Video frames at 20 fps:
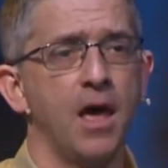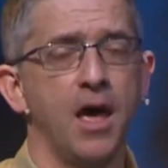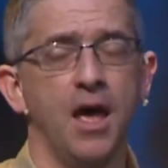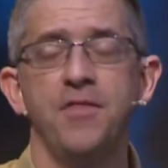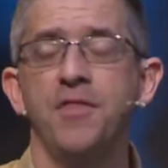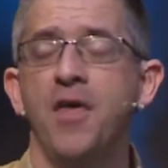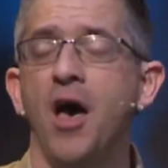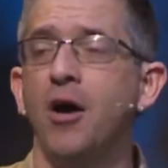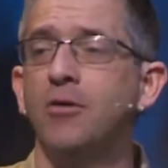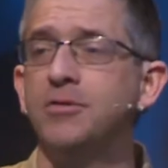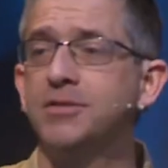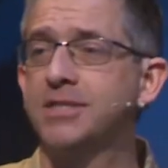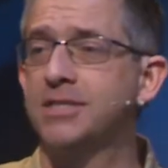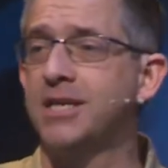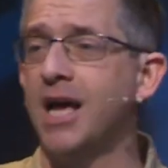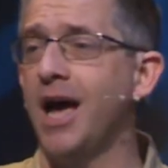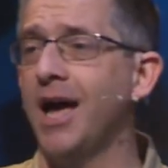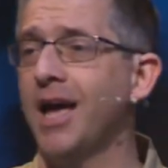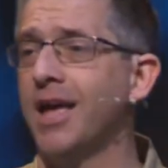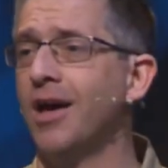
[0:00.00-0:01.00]
And they'll
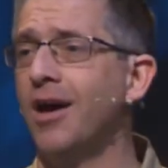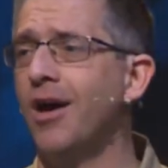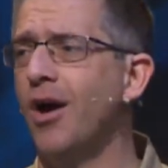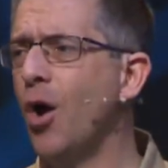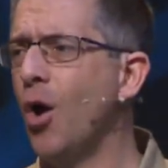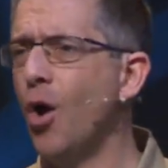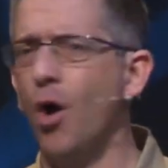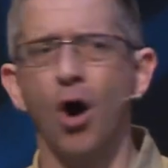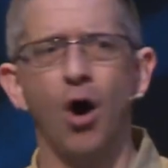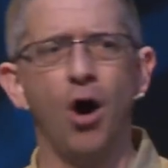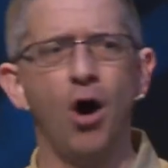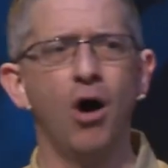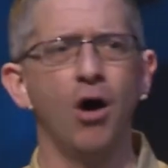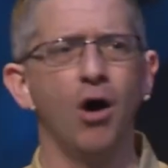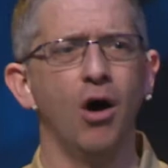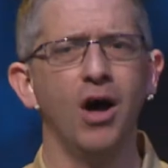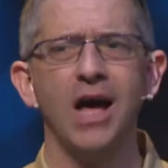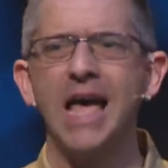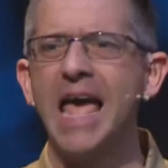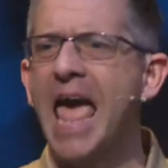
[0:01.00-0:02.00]
say,
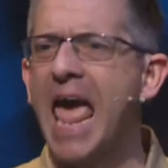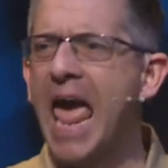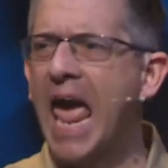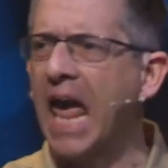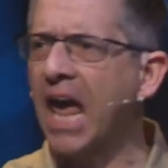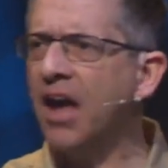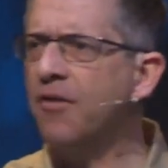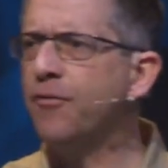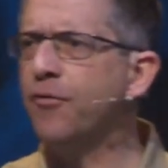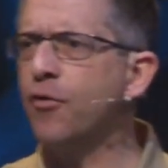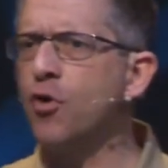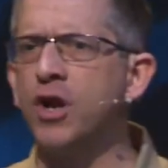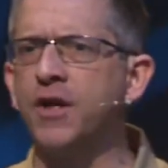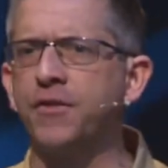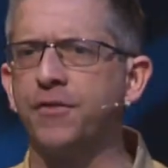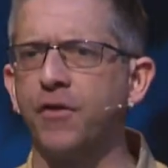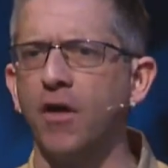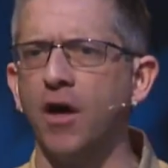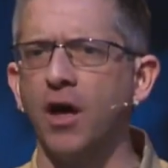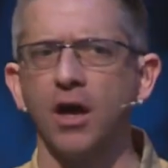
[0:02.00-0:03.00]
Oh,
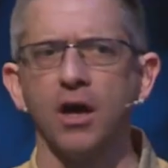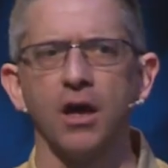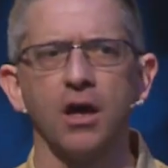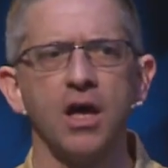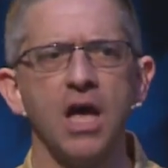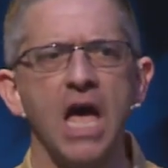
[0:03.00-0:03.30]
everything.